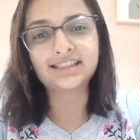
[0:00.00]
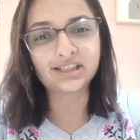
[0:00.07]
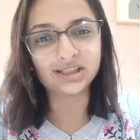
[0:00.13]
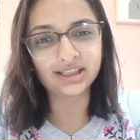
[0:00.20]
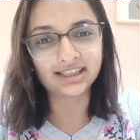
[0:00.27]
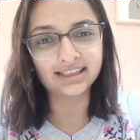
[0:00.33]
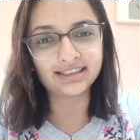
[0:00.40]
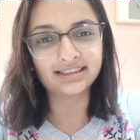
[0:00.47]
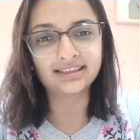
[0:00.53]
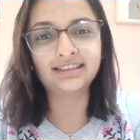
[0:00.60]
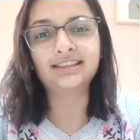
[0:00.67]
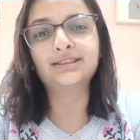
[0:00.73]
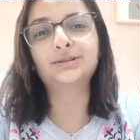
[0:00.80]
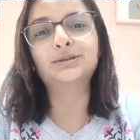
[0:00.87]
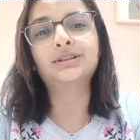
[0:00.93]
children,
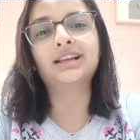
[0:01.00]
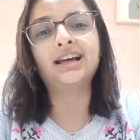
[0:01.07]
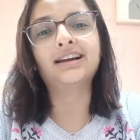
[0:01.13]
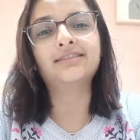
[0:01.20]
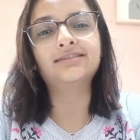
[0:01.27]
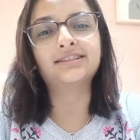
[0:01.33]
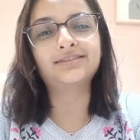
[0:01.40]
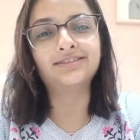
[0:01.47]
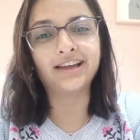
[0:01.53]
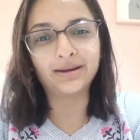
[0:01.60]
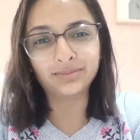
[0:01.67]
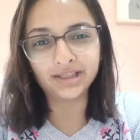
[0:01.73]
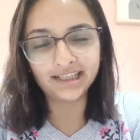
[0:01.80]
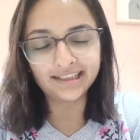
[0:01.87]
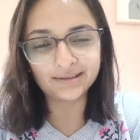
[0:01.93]
you will have a
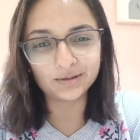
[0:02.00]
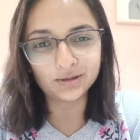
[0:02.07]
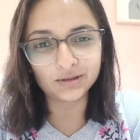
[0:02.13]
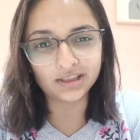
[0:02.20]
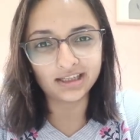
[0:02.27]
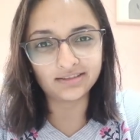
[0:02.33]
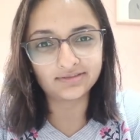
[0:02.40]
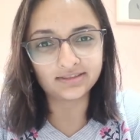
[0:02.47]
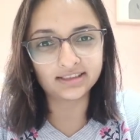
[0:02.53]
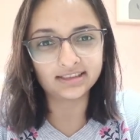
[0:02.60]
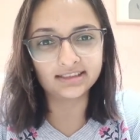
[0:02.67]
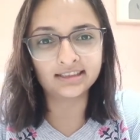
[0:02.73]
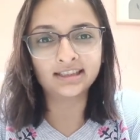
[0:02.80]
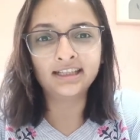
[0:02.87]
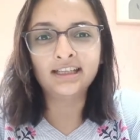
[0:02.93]
family to look
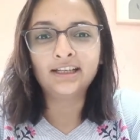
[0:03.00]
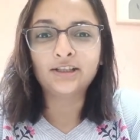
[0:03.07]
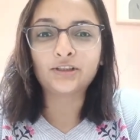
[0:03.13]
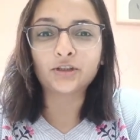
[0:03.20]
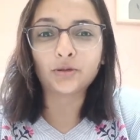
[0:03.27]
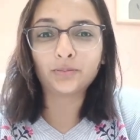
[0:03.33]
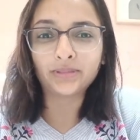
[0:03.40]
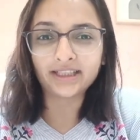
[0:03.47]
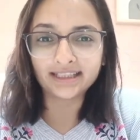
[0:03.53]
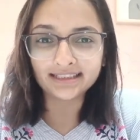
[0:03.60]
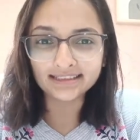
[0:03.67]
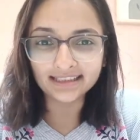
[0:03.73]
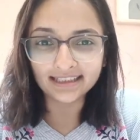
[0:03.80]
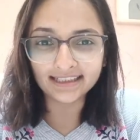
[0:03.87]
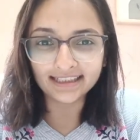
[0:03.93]
after, your
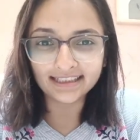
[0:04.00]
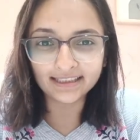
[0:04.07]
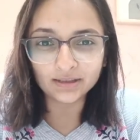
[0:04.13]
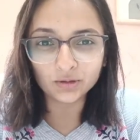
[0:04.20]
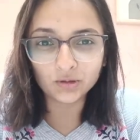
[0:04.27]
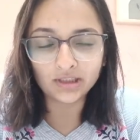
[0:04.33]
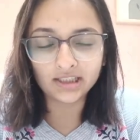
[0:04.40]
parents are getting